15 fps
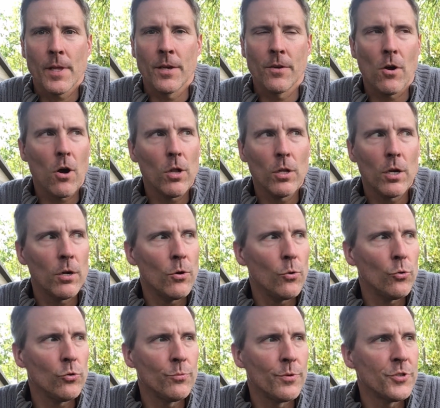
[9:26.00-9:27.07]
And all our
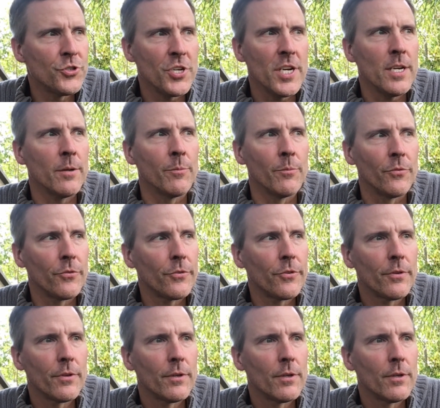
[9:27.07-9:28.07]
old regimes